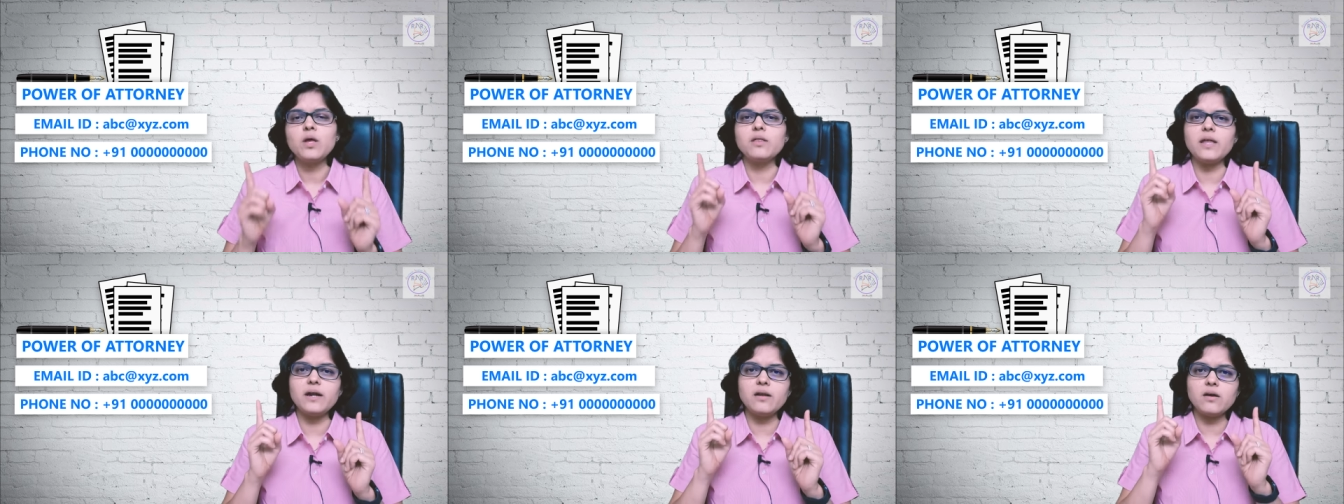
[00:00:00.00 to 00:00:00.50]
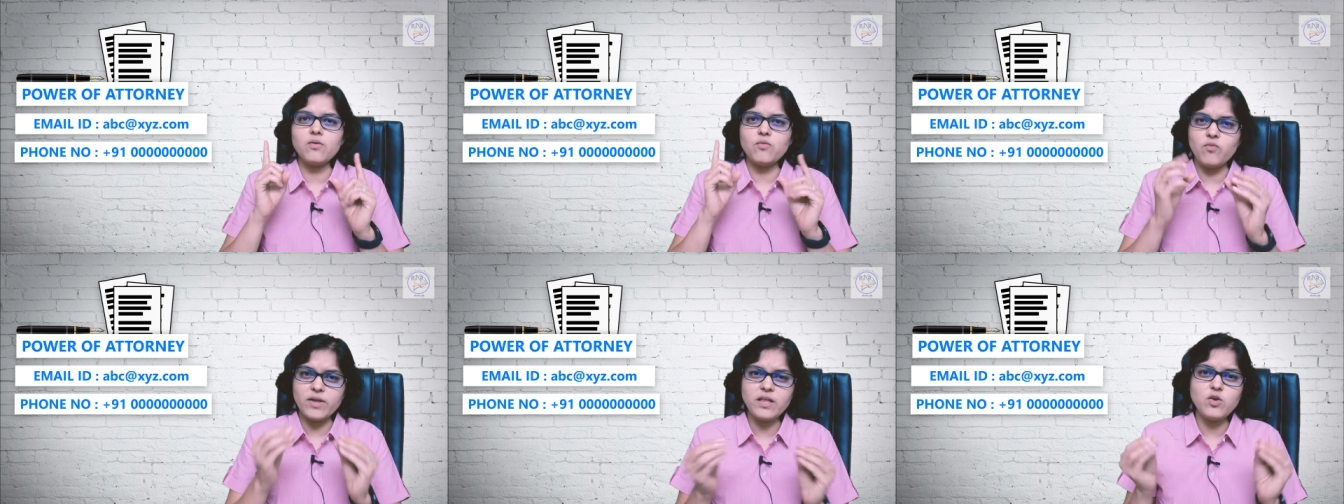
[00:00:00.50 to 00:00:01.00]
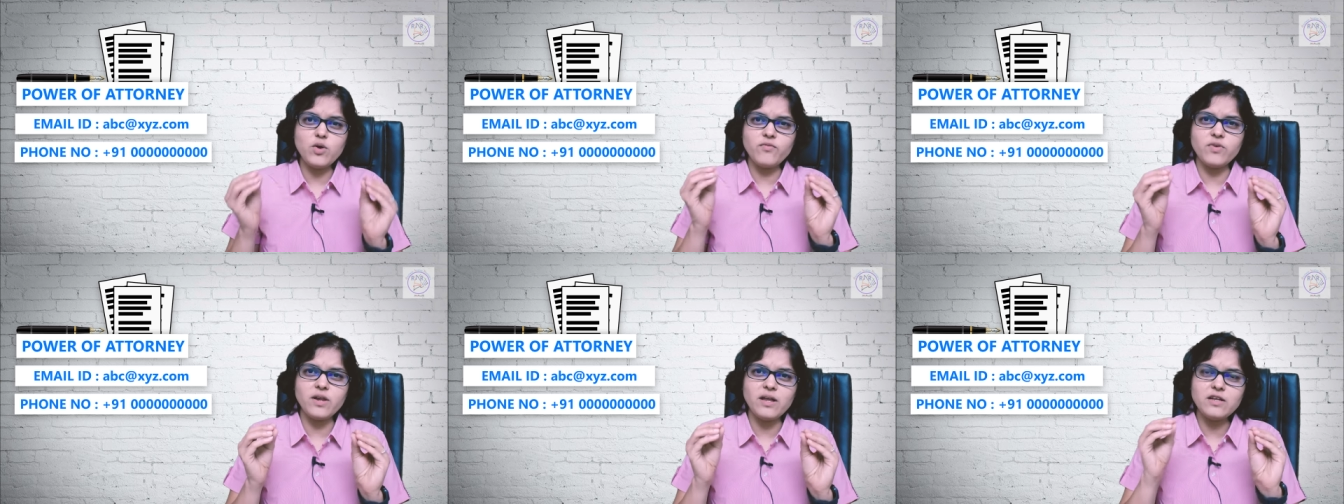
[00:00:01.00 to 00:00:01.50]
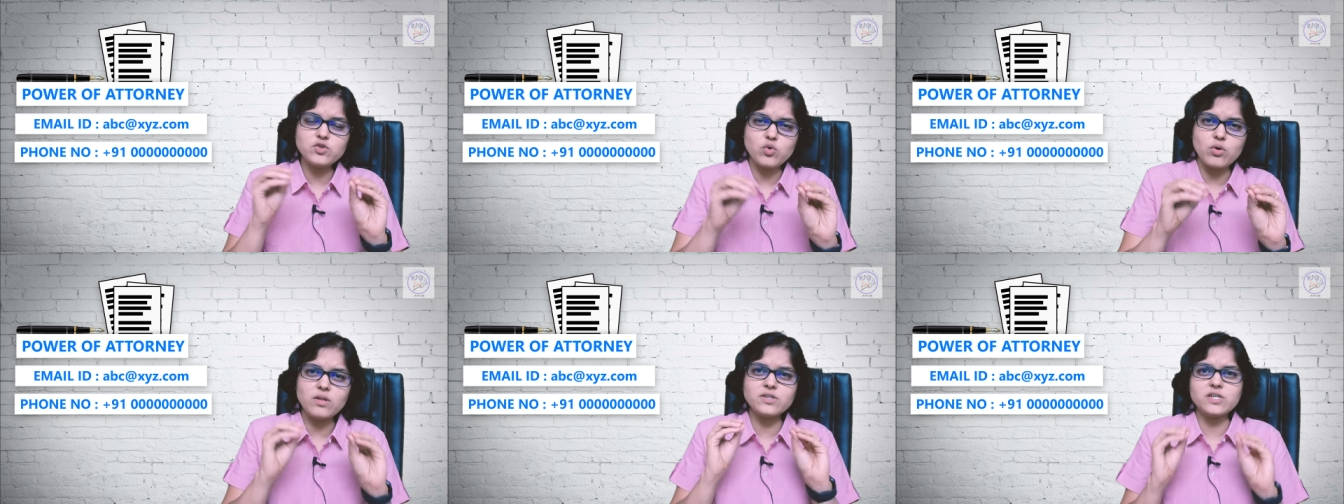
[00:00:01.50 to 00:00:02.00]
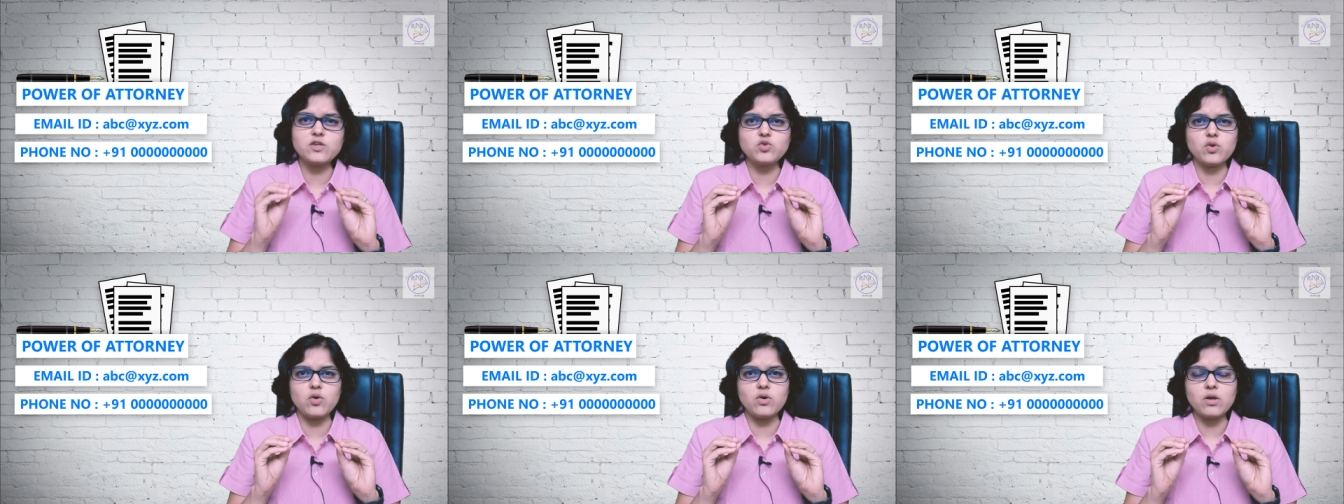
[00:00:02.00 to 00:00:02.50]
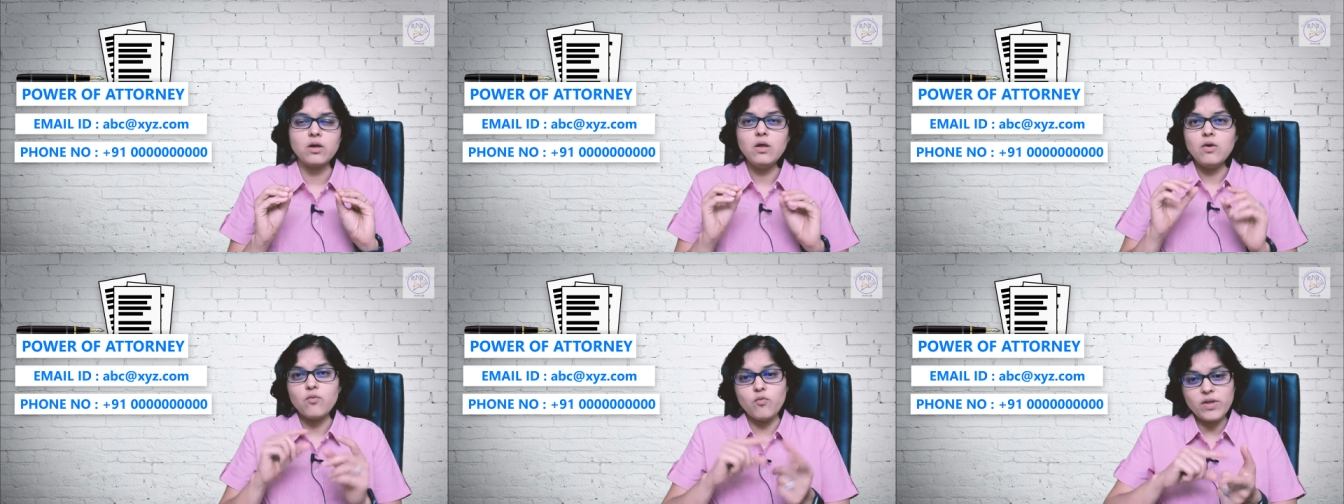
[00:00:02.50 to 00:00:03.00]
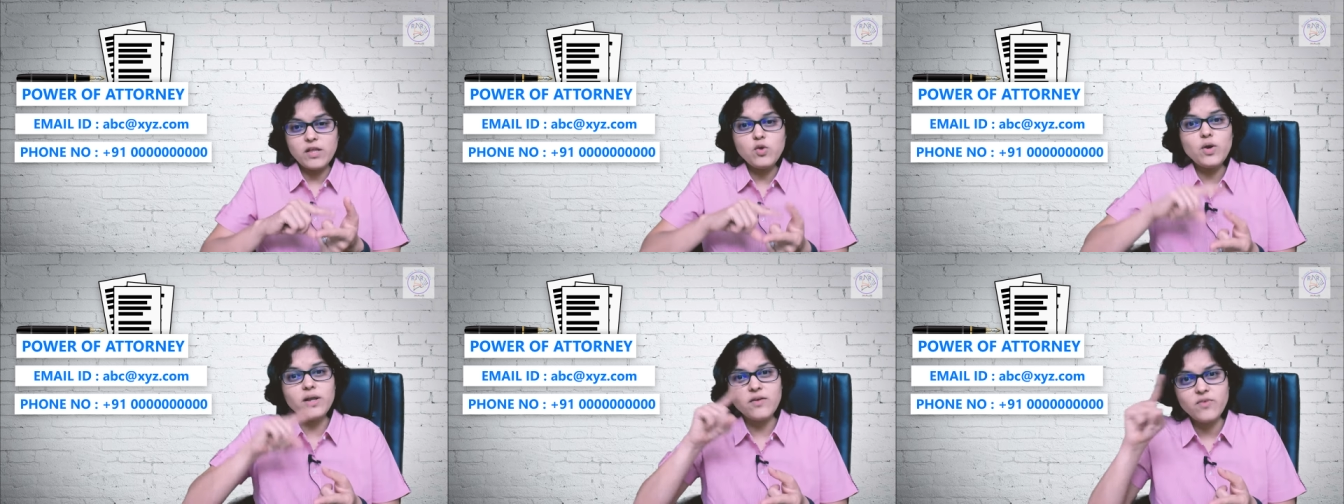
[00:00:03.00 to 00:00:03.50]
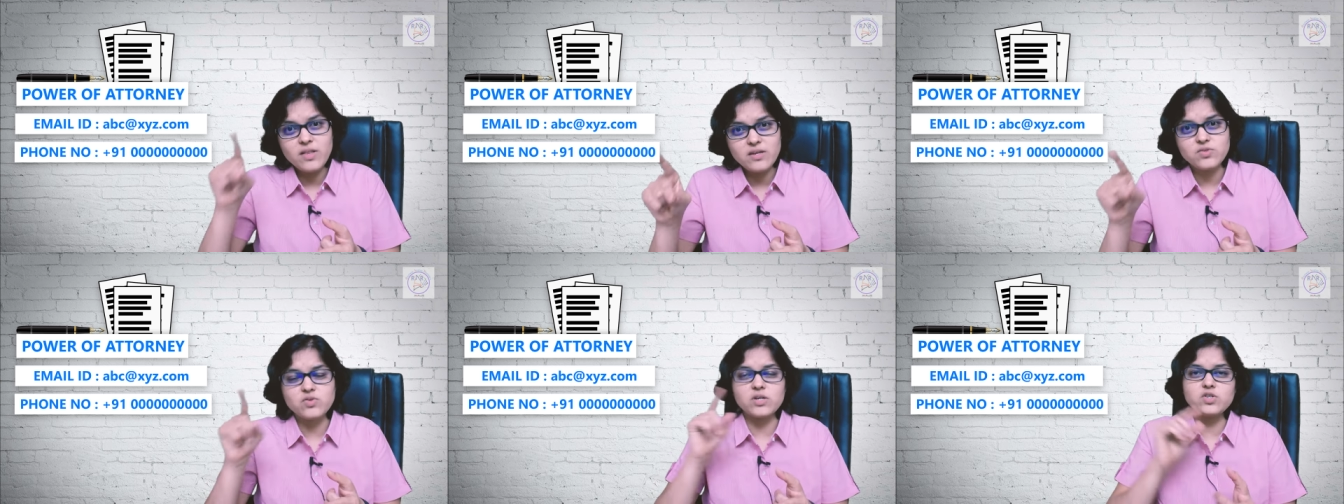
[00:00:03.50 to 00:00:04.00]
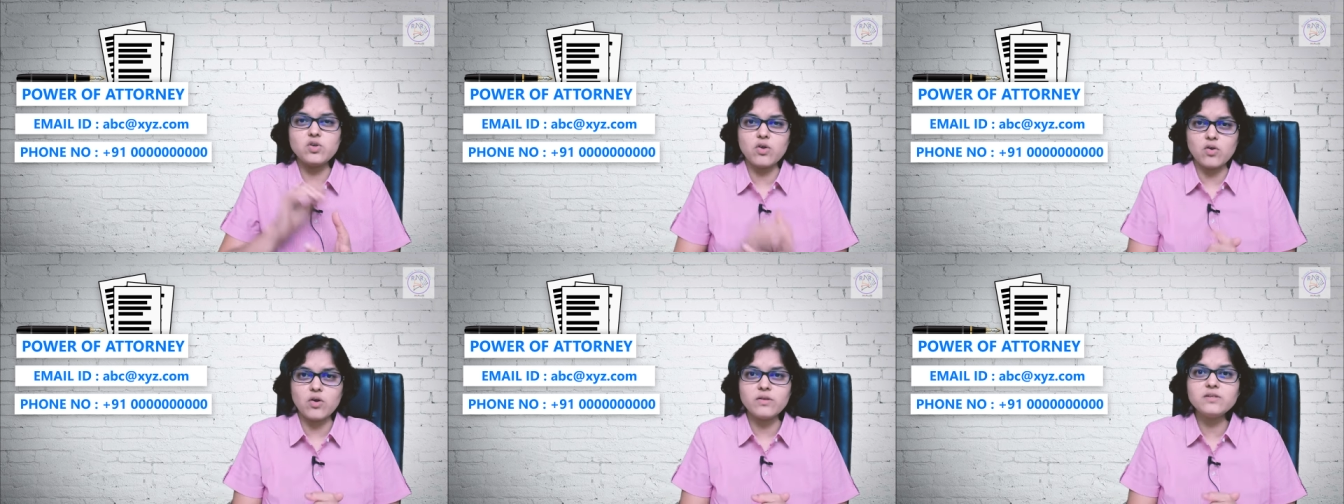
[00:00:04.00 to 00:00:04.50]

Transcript: that whether you have really sold the shares or not, whether you had given the instruction or not.